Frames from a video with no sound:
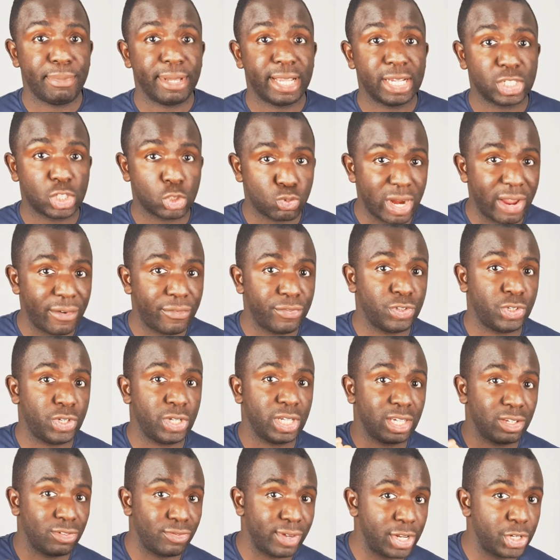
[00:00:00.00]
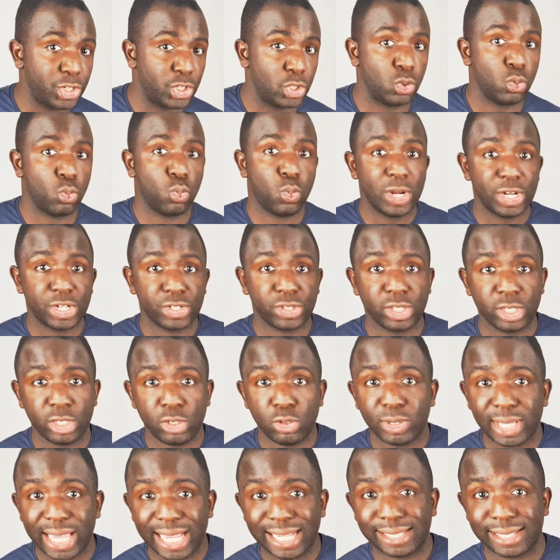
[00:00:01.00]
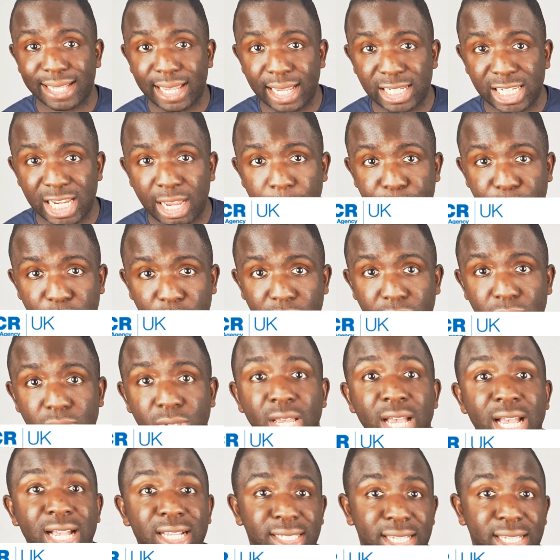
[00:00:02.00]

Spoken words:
Because the Refugee Convention, which the UK signed up to,